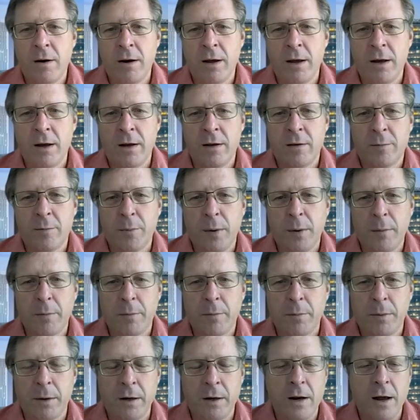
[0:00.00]
and it's
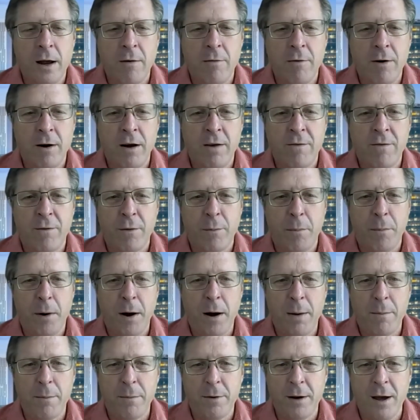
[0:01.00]
probably not ready for
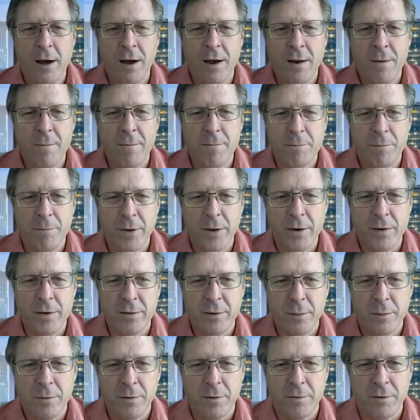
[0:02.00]
prime time in
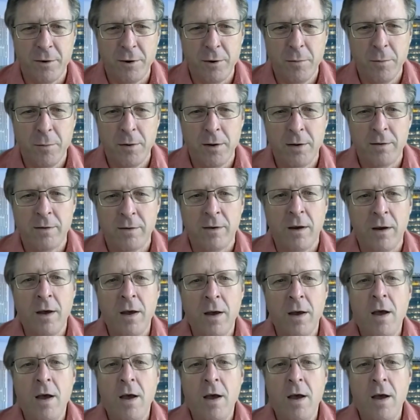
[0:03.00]
terms of humans.